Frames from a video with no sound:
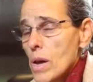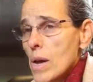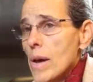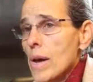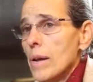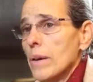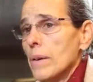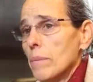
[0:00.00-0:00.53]

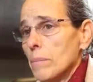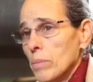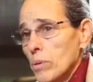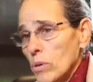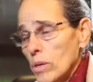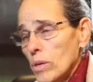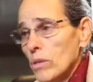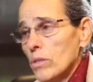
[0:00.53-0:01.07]
and
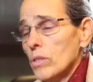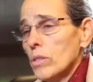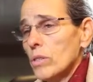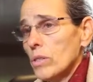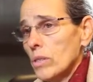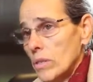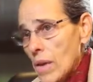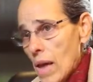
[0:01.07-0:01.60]
employers
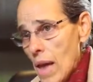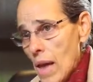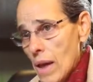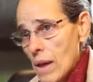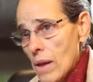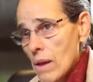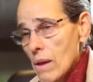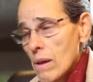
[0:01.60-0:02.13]

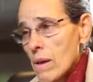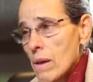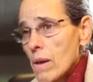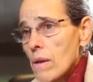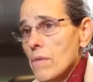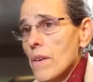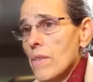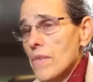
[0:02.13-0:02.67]
say
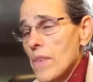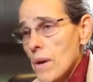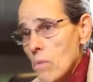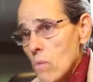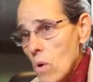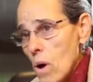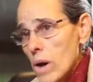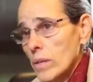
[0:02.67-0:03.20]
that they
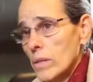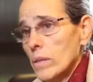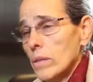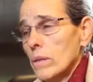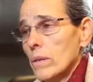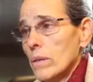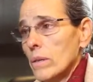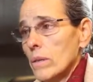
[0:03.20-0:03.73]
want
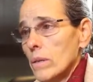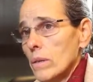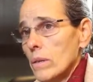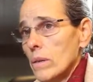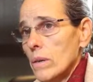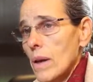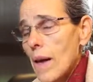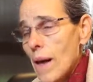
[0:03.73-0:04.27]

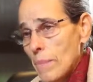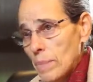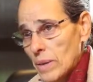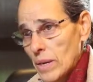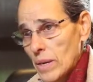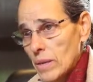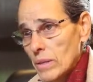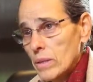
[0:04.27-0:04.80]

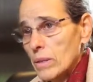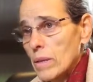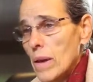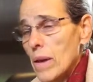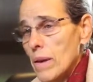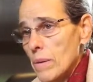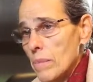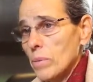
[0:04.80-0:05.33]
applicants
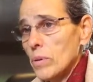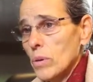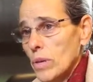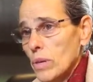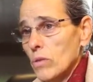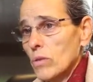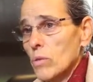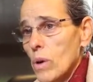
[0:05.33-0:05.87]
and
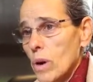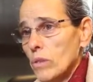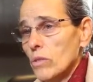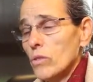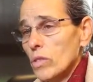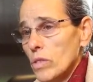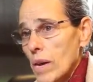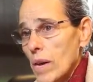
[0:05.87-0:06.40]
employees who
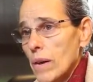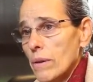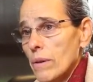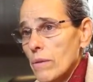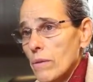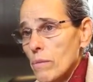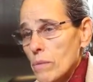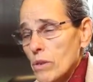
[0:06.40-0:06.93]
understand
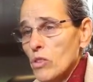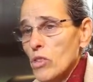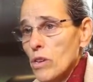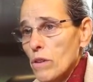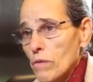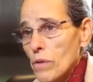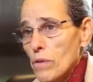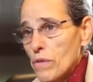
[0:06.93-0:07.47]
the mission
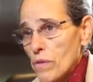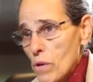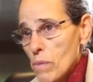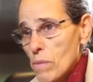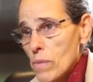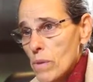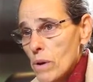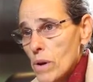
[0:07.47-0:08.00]
of their firm,
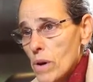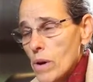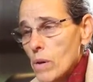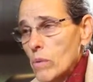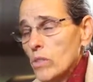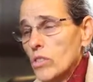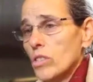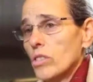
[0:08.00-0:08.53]

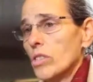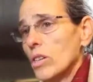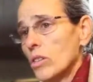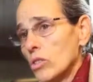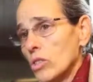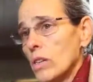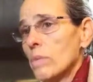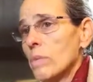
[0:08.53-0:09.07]
which
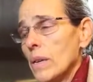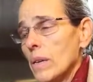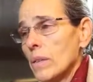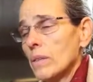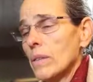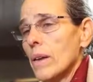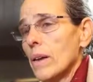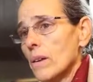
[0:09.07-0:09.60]
essentially
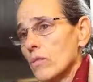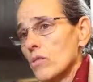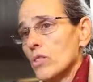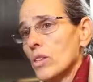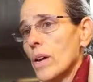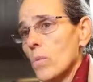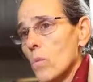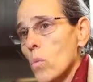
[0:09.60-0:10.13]
means they
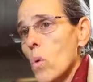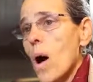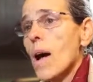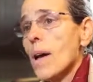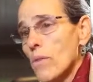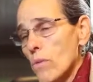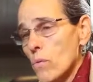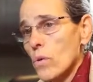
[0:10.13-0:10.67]
understand
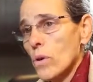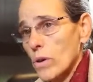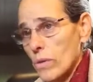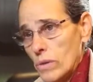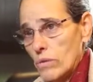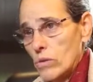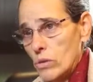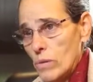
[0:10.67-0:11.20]
why the work
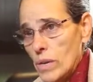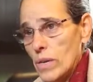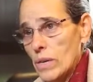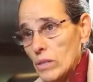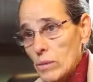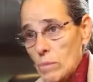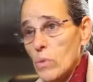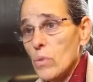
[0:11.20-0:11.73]
they're doing is
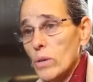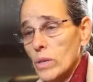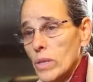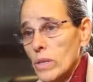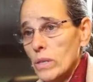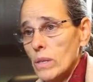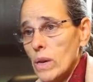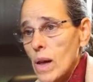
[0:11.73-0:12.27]

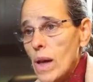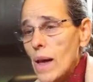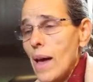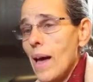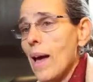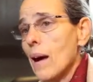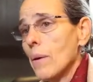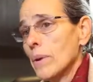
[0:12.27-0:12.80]
important,
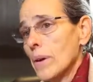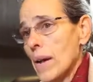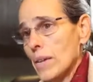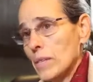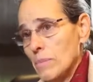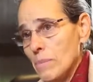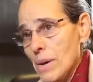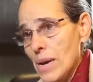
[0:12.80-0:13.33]
how it
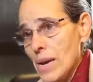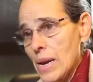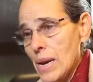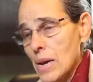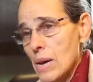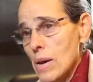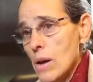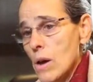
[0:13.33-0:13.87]
has meaning,